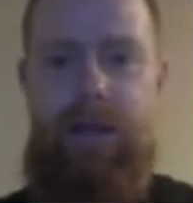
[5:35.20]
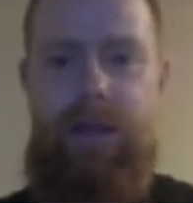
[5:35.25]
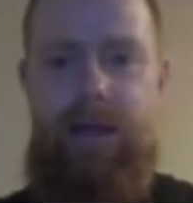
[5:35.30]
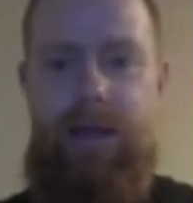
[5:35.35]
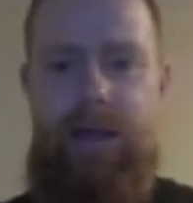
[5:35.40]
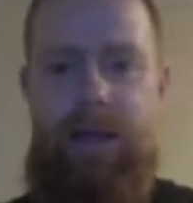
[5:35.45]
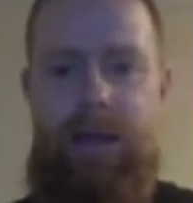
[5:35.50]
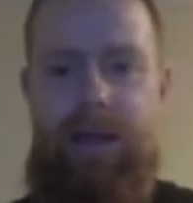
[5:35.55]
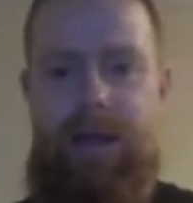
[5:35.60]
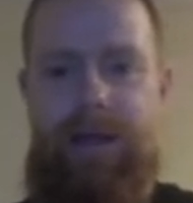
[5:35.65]

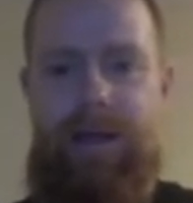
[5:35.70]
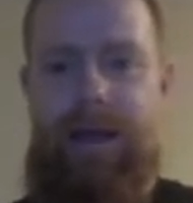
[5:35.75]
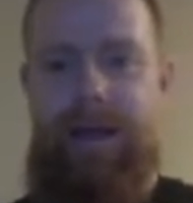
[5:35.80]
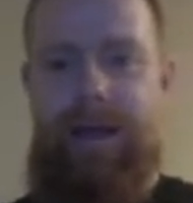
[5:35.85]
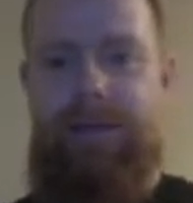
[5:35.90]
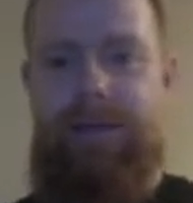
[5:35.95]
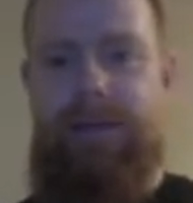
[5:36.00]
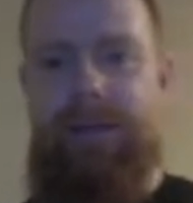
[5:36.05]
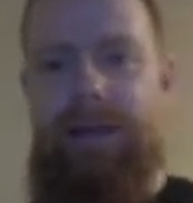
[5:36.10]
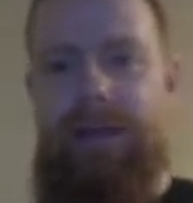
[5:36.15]
And that's
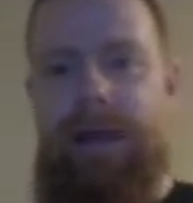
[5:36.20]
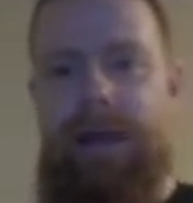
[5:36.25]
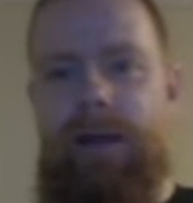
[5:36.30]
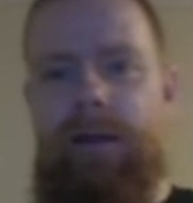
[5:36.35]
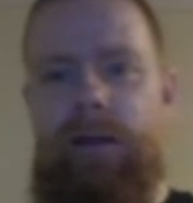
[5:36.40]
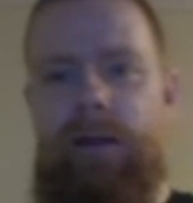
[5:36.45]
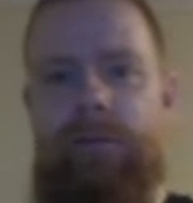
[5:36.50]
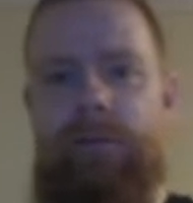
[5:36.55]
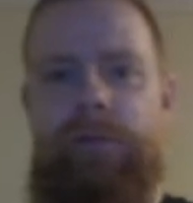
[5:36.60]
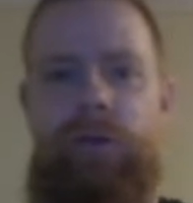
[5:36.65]
entirely
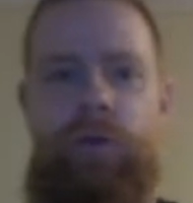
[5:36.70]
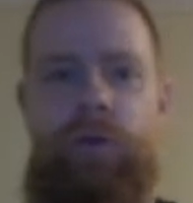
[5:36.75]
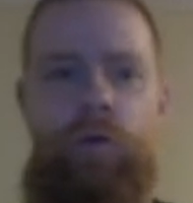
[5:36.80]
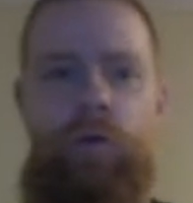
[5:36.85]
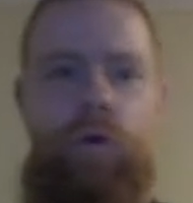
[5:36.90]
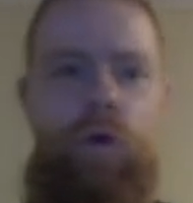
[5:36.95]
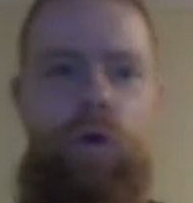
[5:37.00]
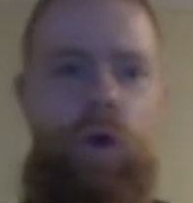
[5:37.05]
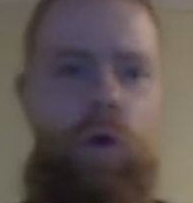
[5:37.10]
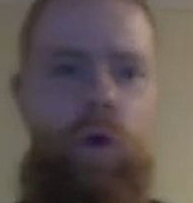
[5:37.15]
up to you
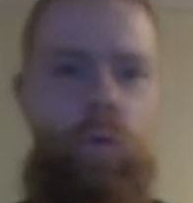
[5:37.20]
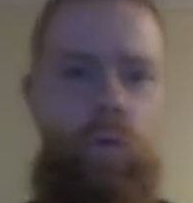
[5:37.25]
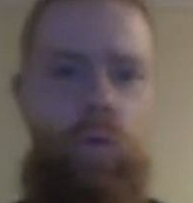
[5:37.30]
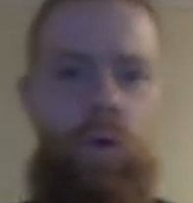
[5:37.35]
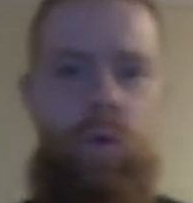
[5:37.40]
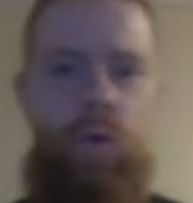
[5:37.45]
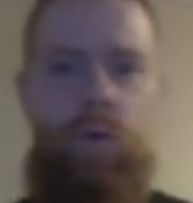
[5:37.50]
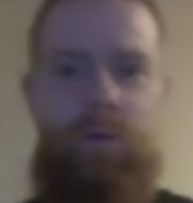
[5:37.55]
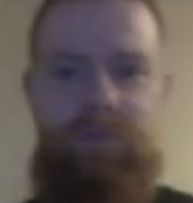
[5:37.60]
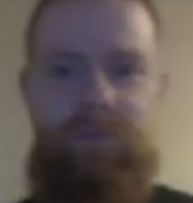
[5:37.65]

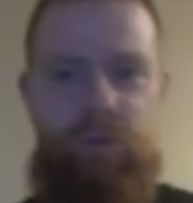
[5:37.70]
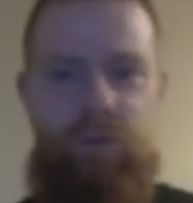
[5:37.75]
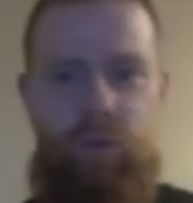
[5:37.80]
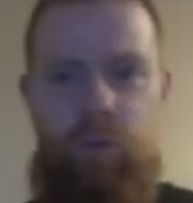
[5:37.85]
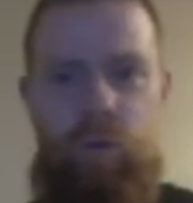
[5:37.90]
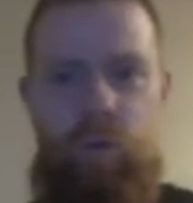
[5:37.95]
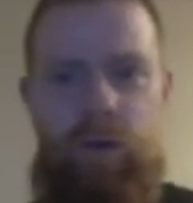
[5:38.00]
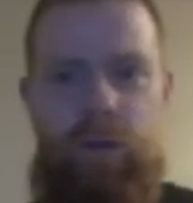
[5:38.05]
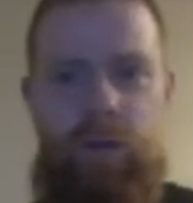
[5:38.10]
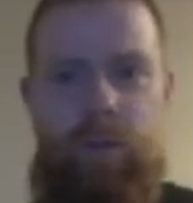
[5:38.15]
what you
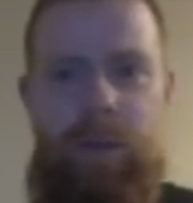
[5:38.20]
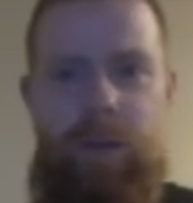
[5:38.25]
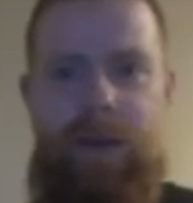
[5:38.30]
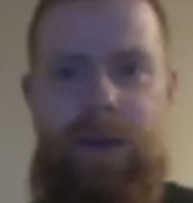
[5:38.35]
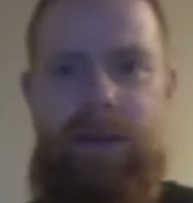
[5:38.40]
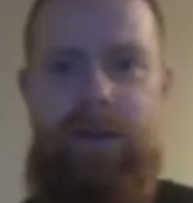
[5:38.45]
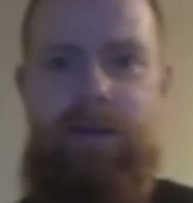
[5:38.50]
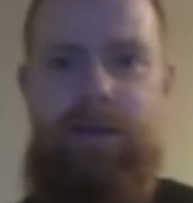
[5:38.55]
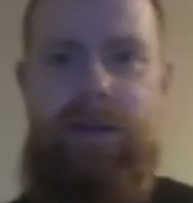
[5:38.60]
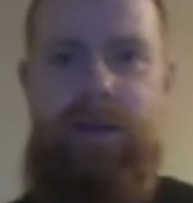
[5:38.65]
want to pick.
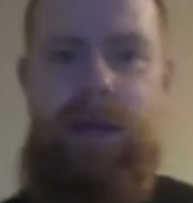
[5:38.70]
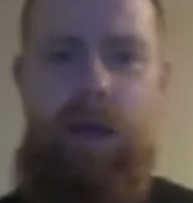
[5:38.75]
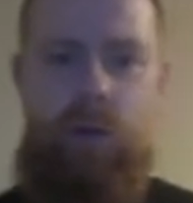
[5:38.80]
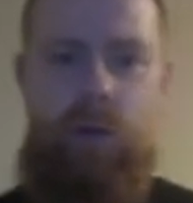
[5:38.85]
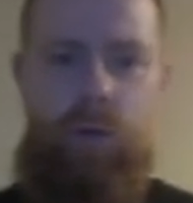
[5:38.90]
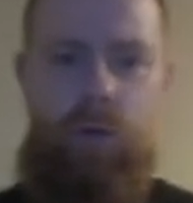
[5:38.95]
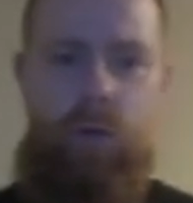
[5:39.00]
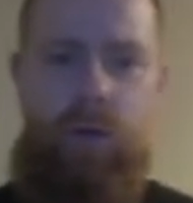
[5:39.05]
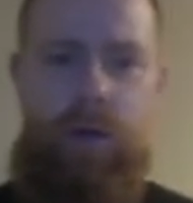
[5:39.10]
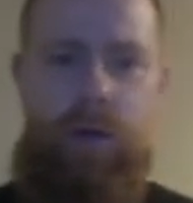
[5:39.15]
Now,
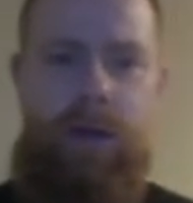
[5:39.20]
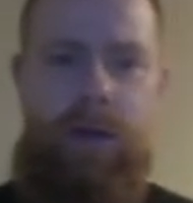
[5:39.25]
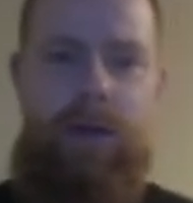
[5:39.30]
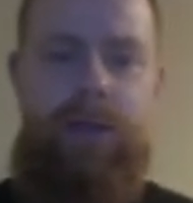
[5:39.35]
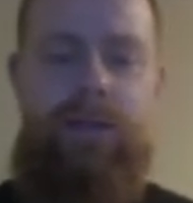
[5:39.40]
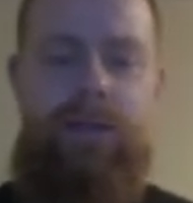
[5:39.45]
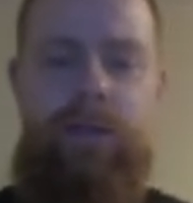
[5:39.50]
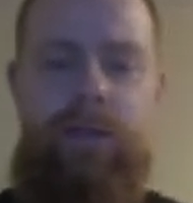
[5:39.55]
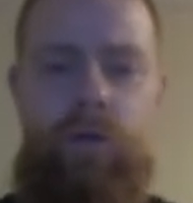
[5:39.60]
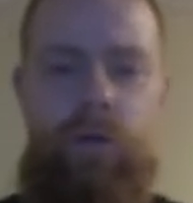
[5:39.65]

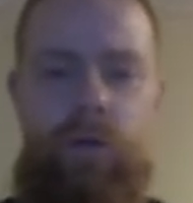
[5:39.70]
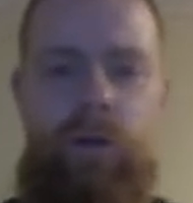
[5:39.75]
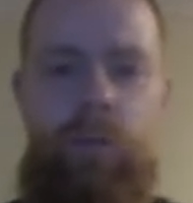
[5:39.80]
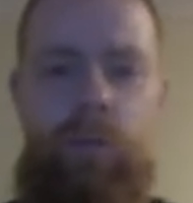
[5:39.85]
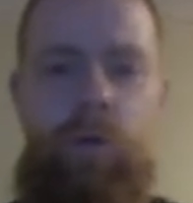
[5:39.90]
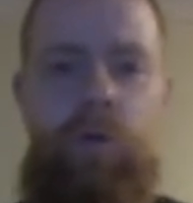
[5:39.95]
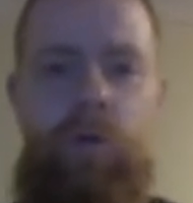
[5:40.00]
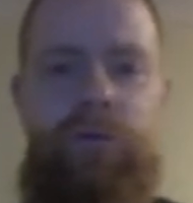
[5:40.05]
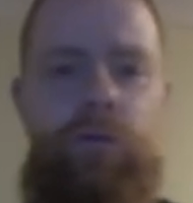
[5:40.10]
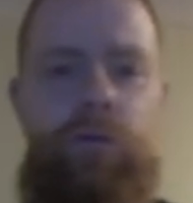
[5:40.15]
to do your
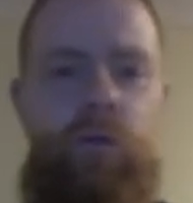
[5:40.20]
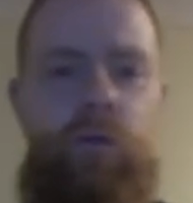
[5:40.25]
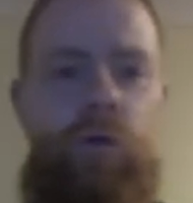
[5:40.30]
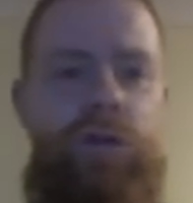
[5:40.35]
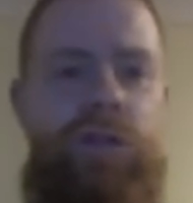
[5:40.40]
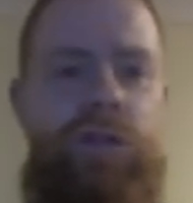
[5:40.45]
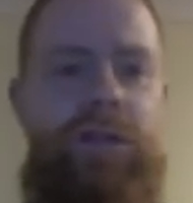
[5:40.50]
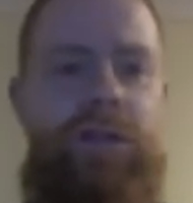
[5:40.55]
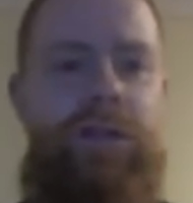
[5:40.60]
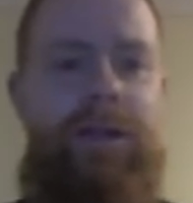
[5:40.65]

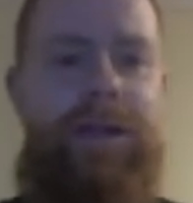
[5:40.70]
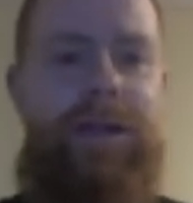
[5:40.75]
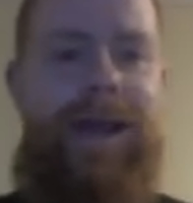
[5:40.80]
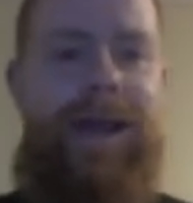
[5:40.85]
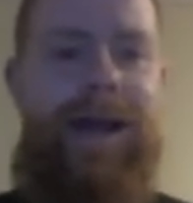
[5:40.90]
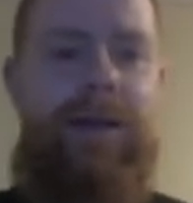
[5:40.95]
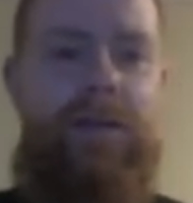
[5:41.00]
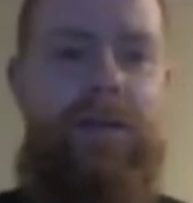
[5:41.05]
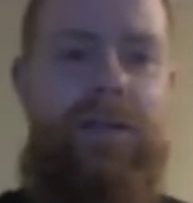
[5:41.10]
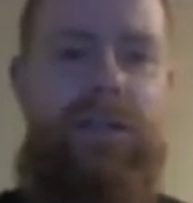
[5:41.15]
morphological
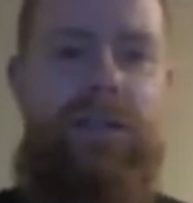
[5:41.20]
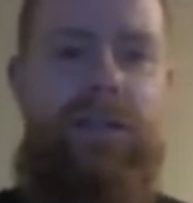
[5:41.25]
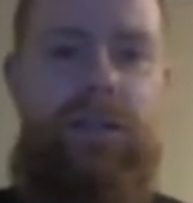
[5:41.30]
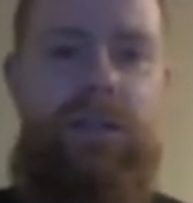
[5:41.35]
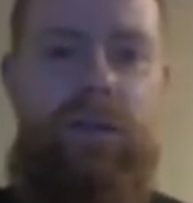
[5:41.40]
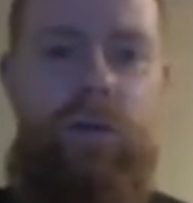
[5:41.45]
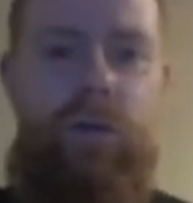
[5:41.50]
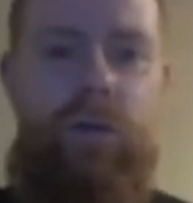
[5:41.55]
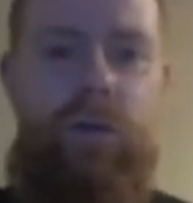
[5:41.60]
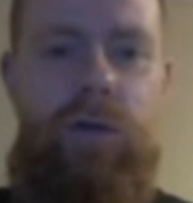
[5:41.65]
analysis, you
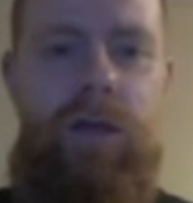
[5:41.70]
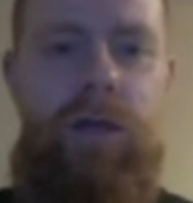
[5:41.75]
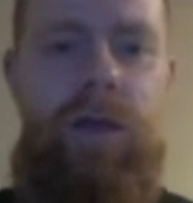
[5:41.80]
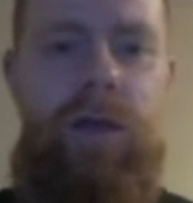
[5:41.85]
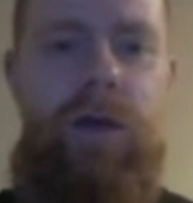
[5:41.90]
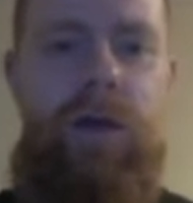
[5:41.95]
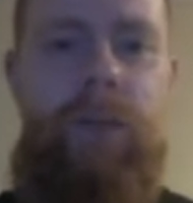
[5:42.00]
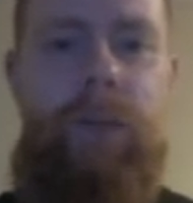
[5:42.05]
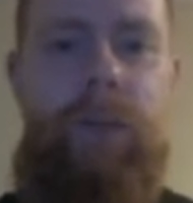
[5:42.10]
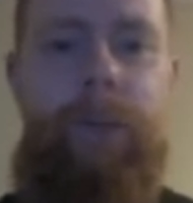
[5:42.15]
look at
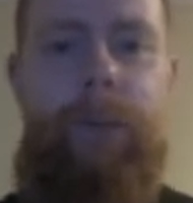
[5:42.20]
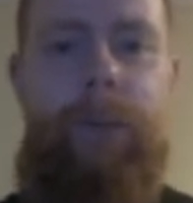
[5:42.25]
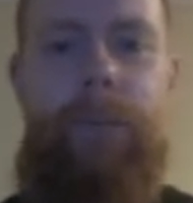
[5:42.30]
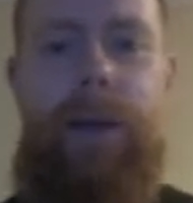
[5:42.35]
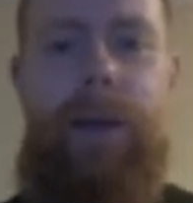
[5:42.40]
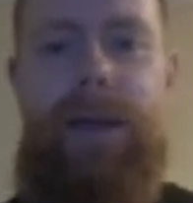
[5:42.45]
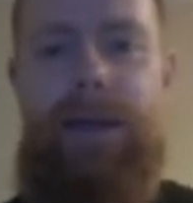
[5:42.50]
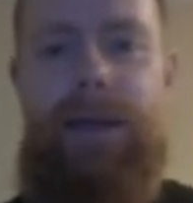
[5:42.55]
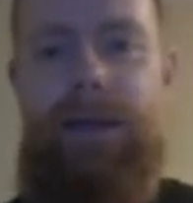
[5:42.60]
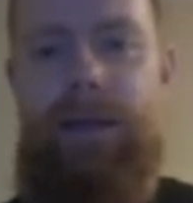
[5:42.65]

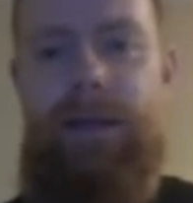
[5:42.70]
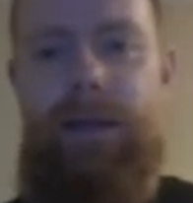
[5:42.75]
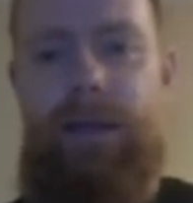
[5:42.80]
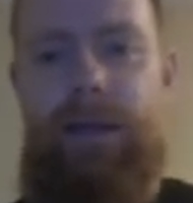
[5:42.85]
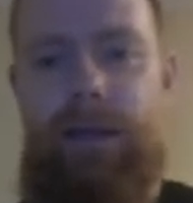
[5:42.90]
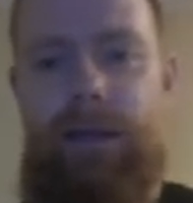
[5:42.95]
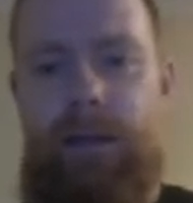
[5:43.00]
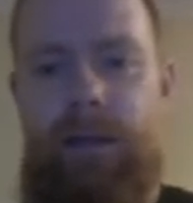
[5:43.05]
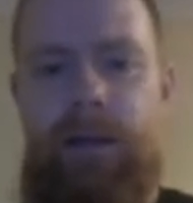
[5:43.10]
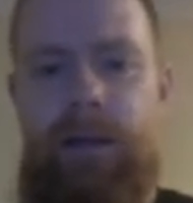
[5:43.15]
combining
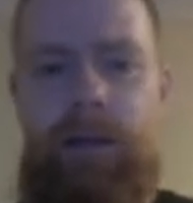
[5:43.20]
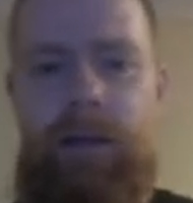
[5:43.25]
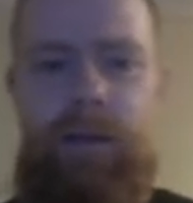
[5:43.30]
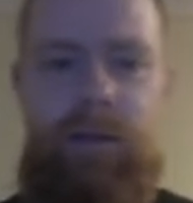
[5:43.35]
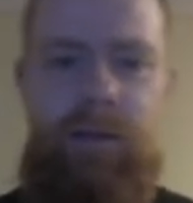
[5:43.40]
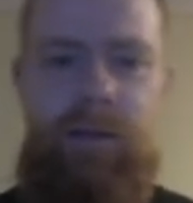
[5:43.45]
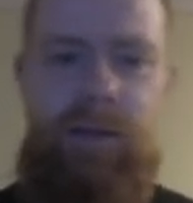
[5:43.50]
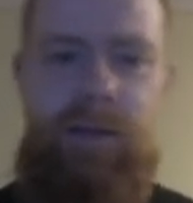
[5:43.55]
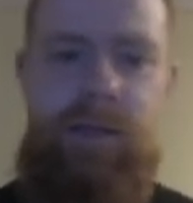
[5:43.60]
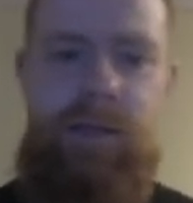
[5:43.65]

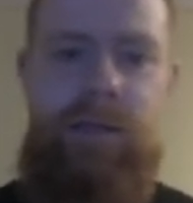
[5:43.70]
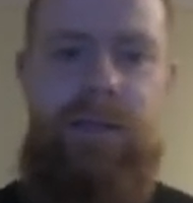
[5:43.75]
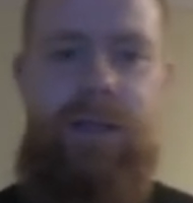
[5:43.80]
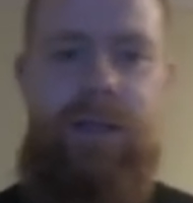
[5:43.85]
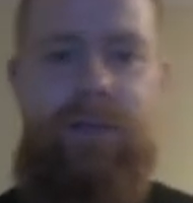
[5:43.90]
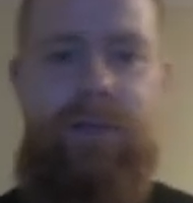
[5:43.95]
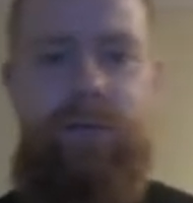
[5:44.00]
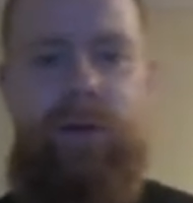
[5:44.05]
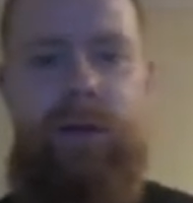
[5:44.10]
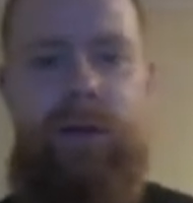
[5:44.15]
these
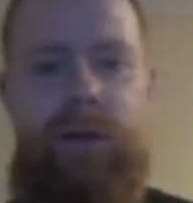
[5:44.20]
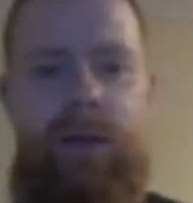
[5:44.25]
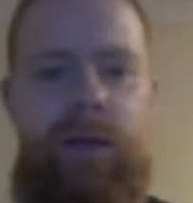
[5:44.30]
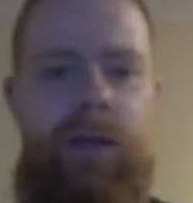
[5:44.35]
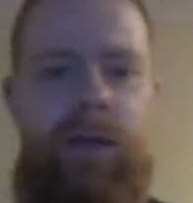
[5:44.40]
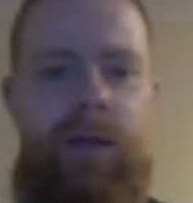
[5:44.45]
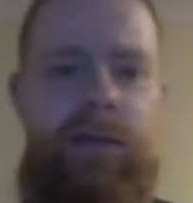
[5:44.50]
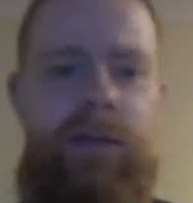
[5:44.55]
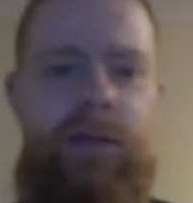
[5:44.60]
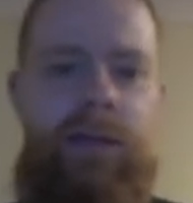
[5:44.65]
different
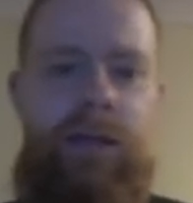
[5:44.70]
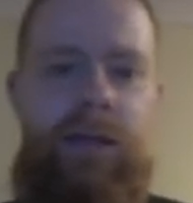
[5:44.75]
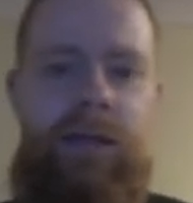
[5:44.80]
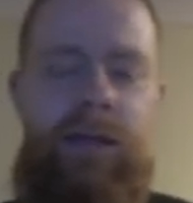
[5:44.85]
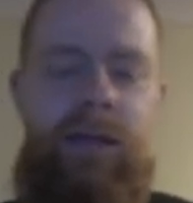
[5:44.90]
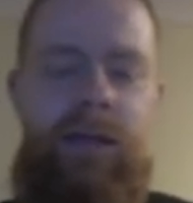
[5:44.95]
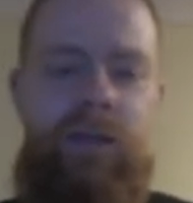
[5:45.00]
areas in here.